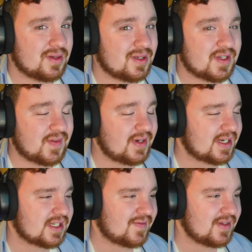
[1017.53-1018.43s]
It's funny
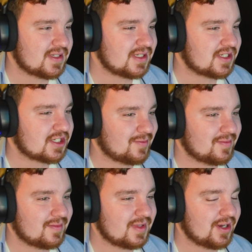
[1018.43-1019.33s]
because it feels like
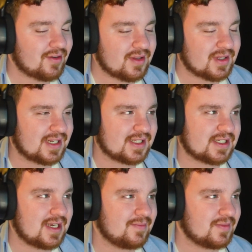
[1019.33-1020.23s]
some, they're all like the
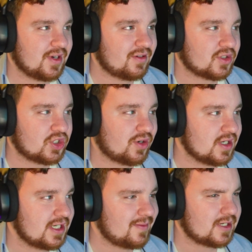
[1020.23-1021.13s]
same, they're all short as
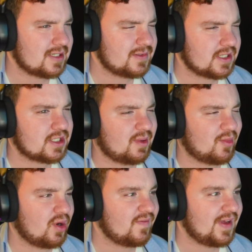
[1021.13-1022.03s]
hell, but it seems like some are
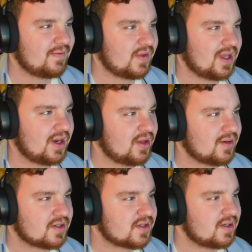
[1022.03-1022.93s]
more eventful than
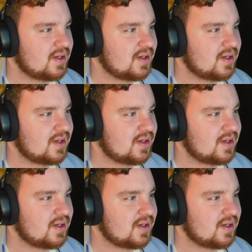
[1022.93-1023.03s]
others.